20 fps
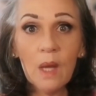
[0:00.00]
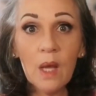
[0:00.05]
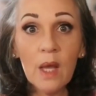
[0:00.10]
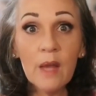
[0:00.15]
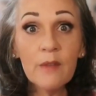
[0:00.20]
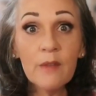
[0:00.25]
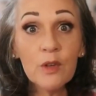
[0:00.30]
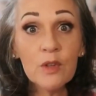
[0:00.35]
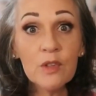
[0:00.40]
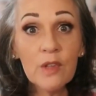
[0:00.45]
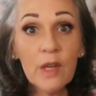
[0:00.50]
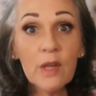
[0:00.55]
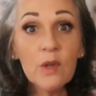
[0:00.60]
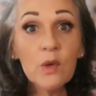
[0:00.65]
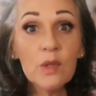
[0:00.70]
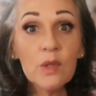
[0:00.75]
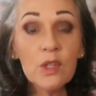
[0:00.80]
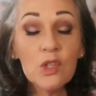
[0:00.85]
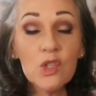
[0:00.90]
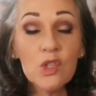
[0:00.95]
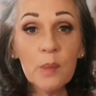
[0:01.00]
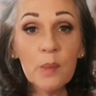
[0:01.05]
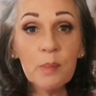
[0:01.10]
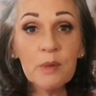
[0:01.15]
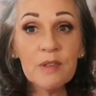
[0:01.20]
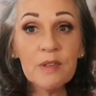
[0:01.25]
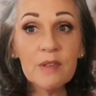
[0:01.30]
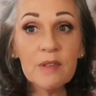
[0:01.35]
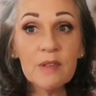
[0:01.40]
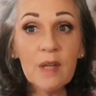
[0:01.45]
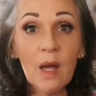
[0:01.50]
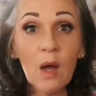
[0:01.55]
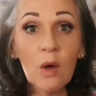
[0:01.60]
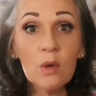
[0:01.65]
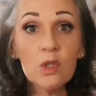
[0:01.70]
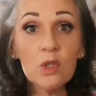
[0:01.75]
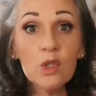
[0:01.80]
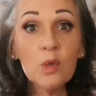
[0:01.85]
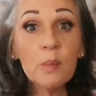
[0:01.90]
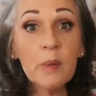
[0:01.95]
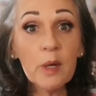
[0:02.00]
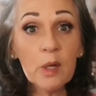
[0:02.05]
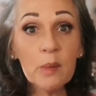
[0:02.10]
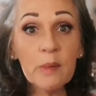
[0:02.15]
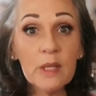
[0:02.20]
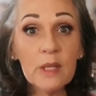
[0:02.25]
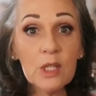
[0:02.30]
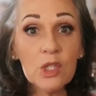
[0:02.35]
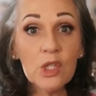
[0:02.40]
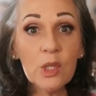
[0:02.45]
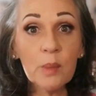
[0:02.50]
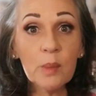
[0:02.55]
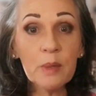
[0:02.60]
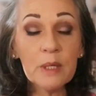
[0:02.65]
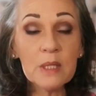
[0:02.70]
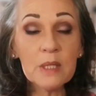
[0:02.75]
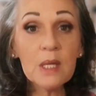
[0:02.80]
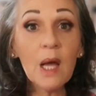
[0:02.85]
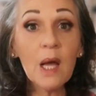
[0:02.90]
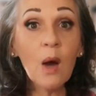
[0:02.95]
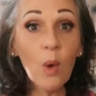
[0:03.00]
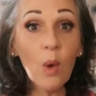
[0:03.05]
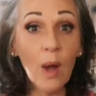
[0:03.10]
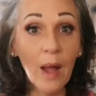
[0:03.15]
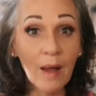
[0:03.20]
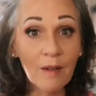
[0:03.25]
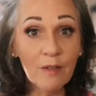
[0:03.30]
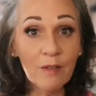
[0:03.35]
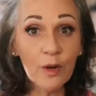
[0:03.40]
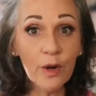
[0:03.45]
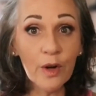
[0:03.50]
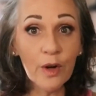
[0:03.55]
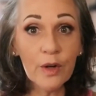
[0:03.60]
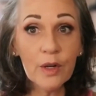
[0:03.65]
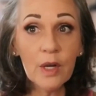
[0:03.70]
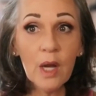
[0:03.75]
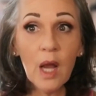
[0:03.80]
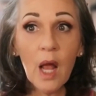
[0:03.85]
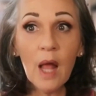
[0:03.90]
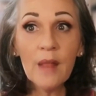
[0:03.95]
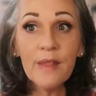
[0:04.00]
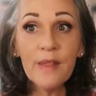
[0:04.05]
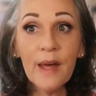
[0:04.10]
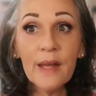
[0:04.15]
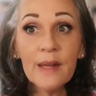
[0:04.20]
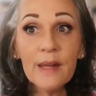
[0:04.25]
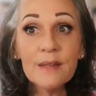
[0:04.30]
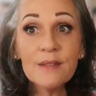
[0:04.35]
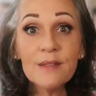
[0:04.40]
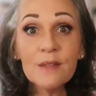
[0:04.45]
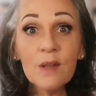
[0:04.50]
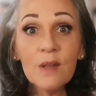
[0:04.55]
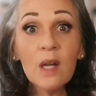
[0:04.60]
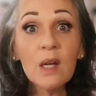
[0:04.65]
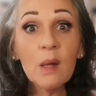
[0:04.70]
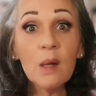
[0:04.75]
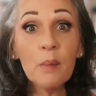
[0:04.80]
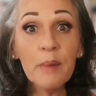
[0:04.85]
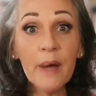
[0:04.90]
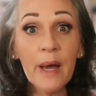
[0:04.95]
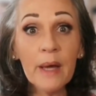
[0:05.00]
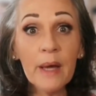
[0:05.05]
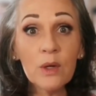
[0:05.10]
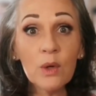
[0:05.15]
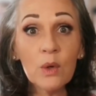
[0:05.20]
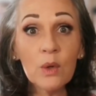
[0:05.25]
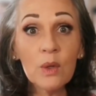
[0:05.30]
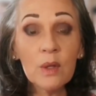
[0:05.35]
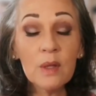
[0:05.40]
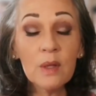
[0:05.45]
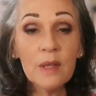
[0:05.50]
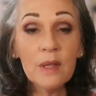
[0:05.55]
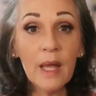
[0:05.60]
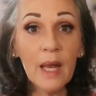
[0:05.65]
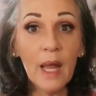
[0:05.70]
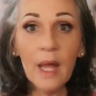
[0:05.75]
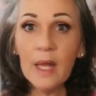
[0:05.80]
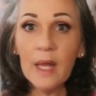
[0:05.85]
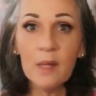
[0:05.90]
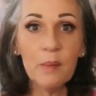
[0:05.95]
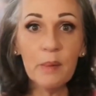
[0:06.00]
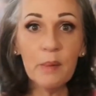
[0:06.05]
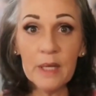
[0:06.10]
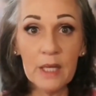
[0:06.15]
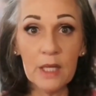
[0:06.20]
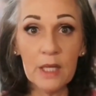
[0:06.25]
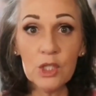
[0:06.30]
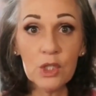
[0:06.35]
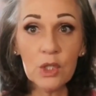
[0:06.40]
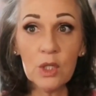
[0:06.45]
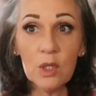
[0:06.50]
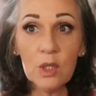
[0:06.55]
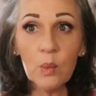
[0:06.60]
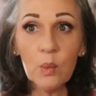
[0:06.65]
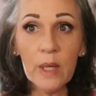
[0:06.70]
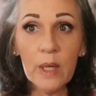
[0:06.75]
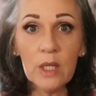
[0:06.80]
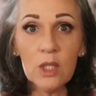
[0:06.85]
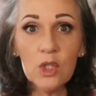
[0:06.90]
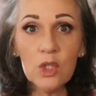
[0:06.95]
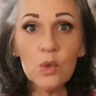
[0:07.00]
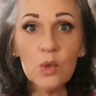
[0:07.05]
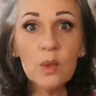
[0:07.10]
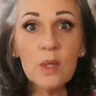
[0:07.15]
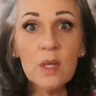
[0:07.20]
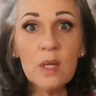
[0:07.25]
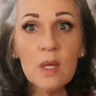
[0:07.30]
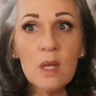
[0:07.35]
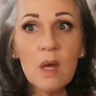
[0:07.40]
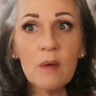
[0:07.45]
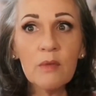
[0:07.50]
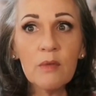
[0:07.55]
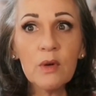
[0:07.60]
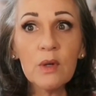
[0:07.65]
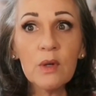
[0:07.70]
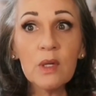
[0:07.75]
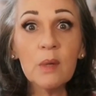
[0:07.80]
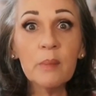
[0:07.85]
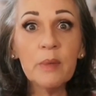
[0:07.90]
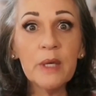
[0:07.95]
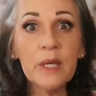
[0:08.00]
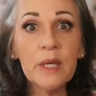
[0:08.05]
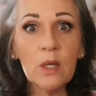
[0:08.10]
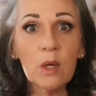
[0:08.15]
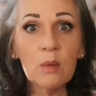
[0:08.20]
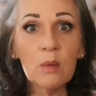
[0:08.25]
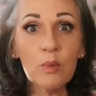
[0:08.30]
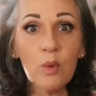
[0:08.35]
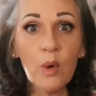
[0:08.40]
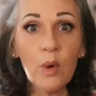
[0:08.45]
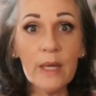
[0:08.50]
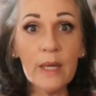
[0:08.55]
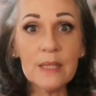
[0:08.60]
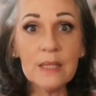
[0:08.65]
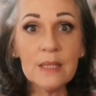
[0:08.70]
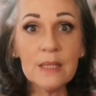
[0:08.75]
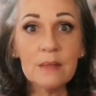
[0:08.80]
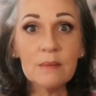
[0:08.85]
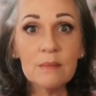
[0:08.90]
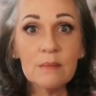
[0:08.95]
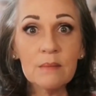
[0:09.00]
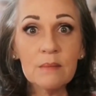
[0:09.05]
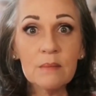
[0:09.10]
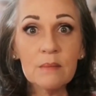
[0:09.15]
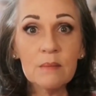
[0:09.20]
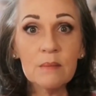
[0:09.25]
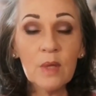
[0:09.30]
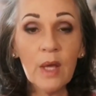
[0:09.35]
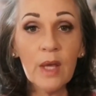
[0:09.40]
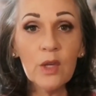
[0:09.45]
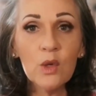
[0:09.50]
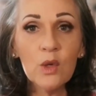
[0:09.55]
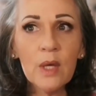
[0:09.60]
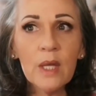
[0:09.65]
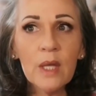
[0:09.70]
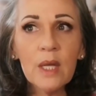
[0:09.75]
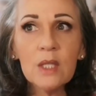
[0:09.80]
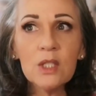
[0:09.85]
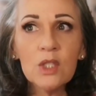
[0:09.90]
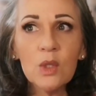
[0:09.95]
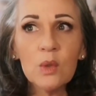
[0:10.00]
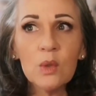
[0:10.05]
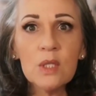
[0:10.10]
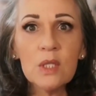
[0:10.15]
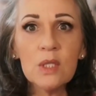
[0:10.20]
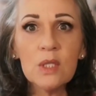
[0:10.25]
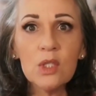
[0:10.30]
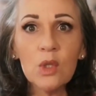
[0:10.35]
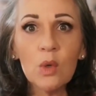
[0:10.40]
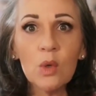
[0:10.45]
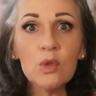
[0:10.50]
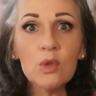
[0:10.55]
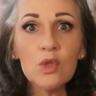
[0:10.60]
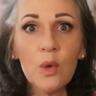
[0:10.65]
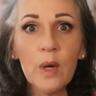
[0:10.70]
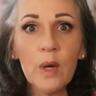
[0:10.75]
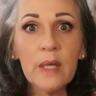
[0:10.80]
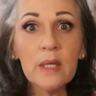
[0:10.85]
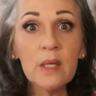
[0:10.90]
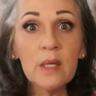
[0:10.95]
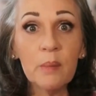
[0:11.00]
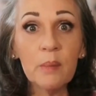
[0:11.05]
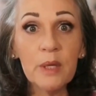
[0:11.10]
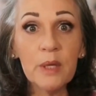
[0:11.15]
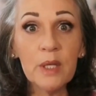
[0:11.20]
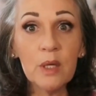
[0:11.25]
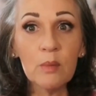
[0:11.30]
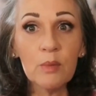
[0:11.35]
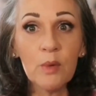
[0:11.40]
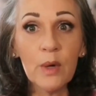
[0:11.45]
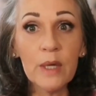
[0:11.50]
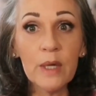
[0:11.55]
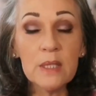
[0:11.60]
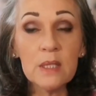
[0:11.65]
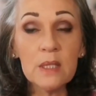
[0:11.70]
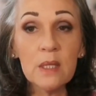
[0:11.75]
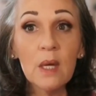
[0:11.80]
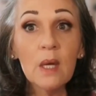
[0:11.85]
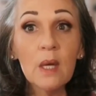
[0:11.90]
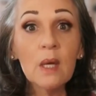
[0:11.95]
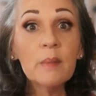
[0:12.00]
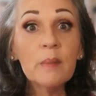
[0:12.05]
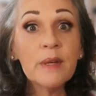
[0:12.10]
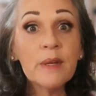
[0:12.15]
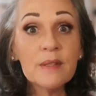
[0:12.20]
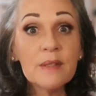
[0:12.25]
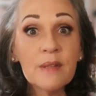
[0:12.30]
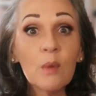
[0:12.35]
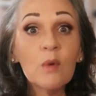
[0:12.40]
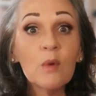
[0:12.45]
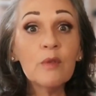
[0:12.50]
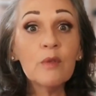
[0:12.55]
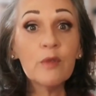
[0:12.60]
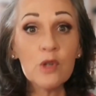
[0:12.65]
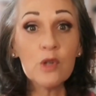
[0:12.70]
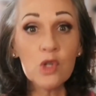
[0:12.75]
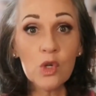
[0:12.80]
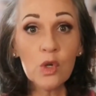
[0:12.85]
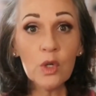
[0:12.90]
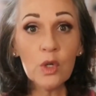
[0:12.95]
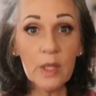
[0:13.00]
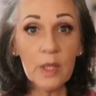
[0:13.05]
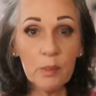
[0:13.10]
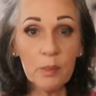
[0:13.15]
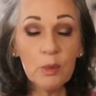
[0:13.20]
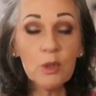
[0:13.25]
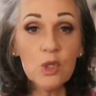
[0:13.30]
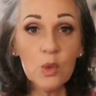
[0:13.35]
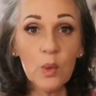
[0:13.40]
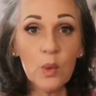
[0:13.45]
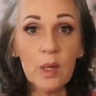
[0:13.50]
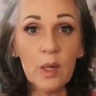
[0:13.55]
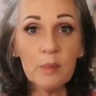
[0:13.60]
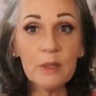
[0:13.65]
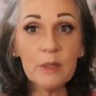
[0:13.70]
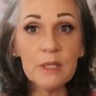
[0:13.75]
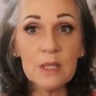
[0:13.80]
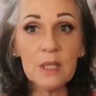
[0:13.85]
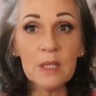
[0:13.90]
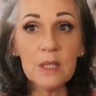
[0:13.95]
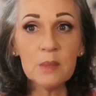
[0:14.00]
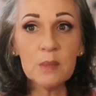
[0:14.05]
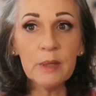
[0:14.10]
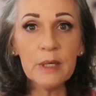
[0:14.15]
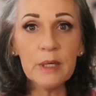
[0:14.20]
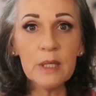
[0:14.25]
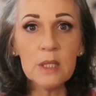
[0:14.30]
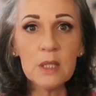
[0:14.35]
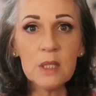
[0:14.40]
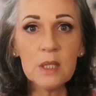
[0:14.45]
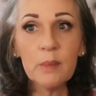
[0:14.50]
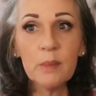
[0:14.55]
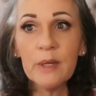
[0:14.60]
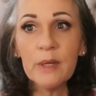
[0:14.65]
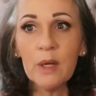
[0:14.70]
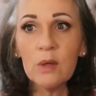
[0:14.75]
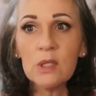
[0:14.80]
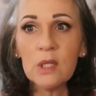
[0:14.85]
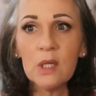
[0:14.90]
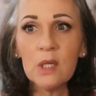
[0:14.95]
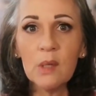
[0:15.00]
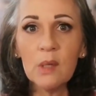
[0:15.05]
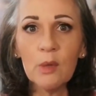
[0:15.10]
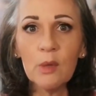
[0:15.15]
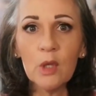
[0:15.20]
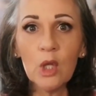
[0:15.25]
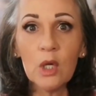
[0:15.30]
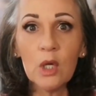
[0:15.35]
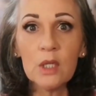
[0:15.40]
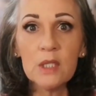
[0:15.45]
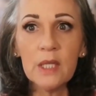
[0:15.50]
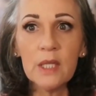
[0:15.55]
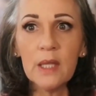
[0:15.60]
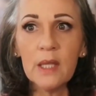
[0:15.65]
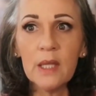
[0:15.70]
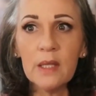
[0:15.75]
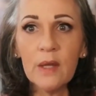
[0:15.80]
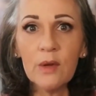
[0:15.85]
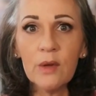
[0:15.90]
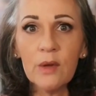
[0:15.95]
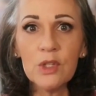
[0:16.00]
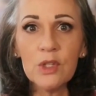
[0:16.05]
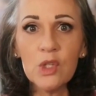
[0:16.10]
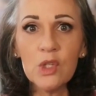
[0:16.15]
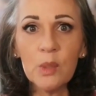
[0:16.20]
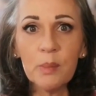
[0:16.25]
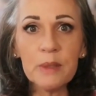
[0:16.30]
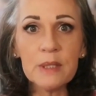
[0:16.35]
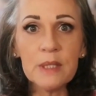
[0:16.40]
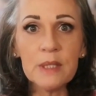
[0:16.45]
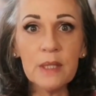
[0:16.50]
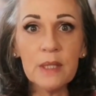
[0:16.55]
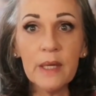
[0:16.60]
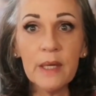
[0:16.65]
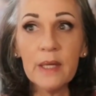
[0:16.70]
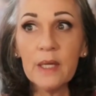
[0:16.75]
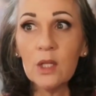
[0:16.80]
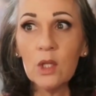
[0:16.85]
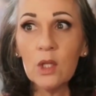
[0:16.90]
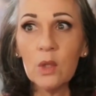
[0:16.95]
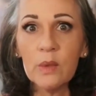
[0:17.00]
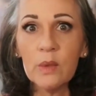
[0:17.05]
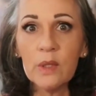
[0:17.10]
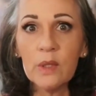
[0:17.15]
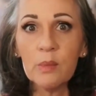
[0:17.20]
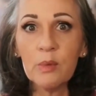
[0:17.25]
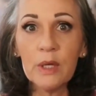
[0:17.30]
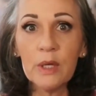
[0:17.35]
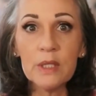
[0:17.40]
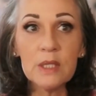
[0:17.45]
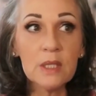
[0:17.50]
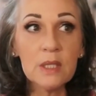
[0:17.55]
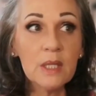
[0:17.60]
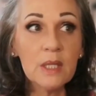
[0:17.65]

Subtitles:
If you say you're the cheapest in town, you better be the cheapest. However, that is not a battle that anybody is going to win. You never compete on price. Okay, you cannot, don't try and compete on price, because that will for surely put you out of business, because somebody else can come along and say that they're the cheapest and they can lower their prices.